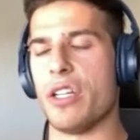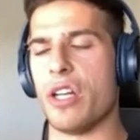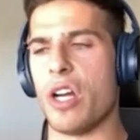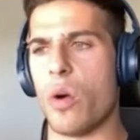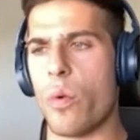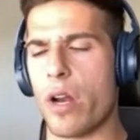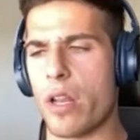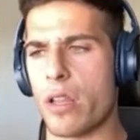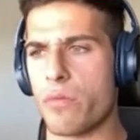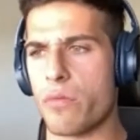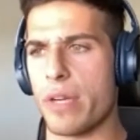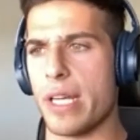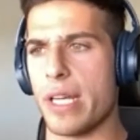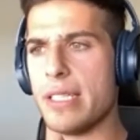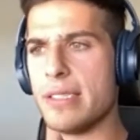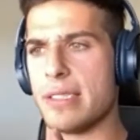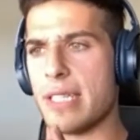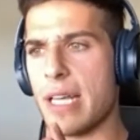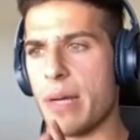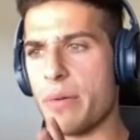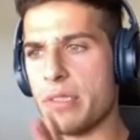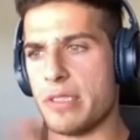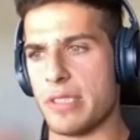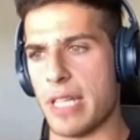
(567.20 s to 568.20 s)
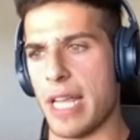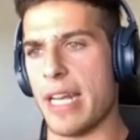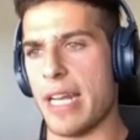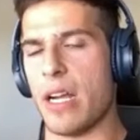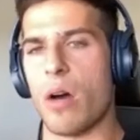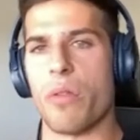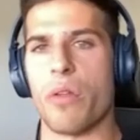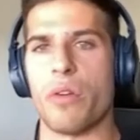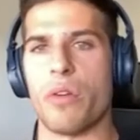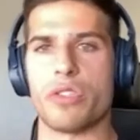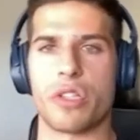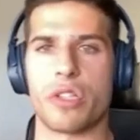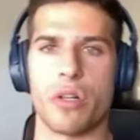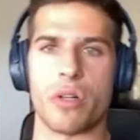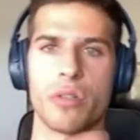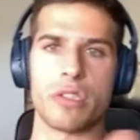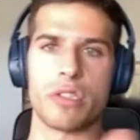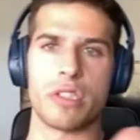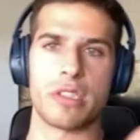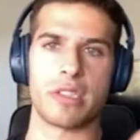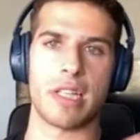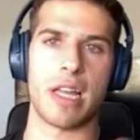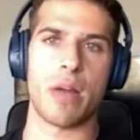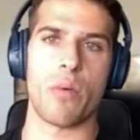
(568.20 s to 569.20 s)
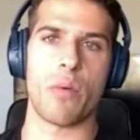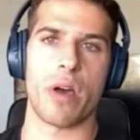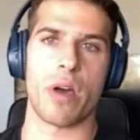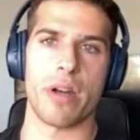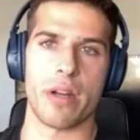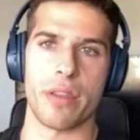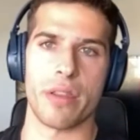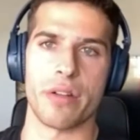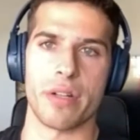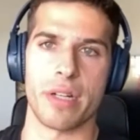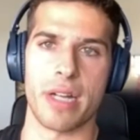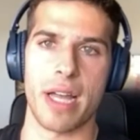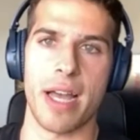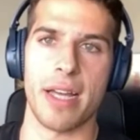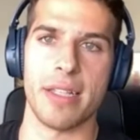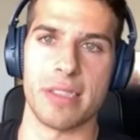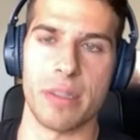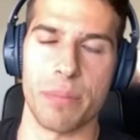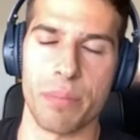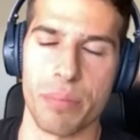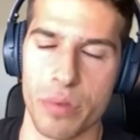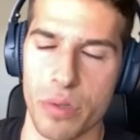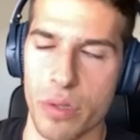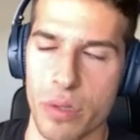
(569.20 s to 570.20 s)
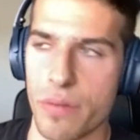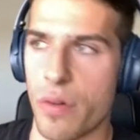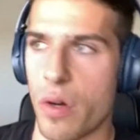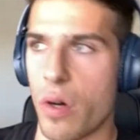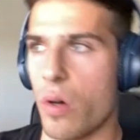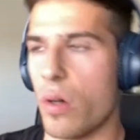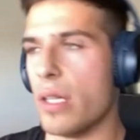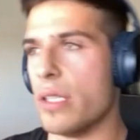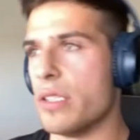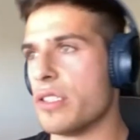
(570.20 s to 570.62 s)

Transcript: one of the reasons I was dating all those girls is because I wanted other guys' approval.